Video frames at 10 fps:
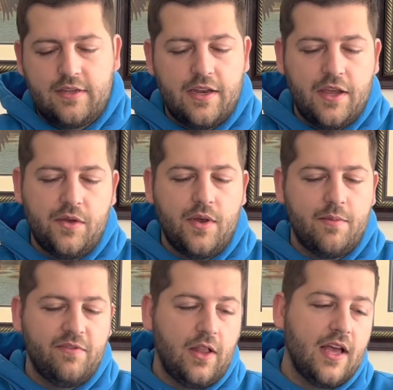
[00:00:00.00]
I
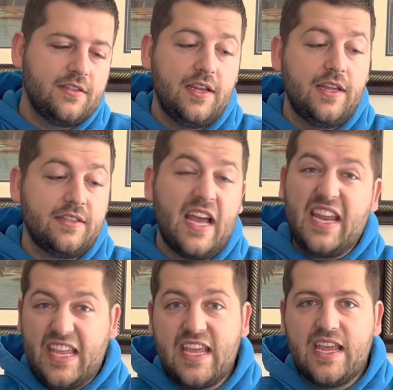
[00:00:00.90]
know velocity is kind
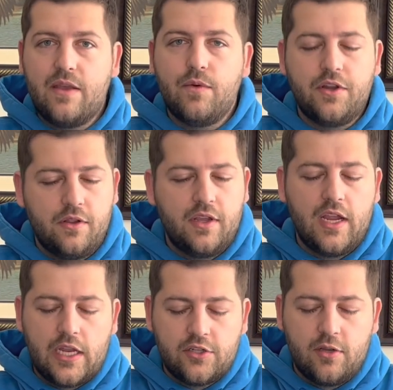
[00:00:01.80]
of key when you're
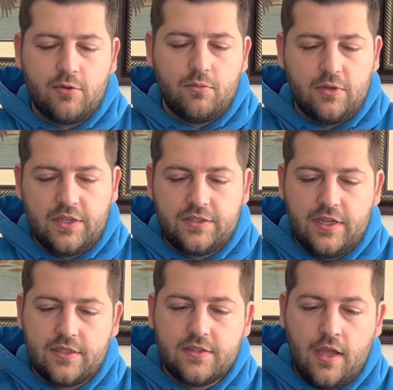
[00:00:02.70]
looking at terminal
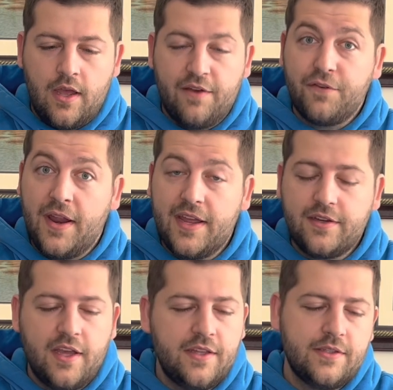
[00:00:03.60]
ballistics for
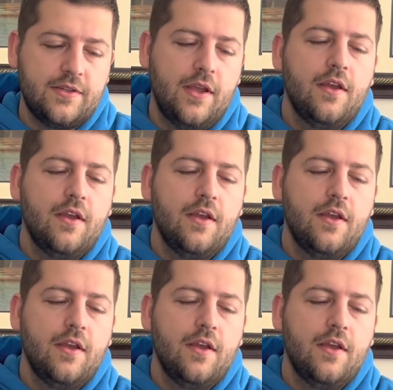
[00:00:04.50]
handguns.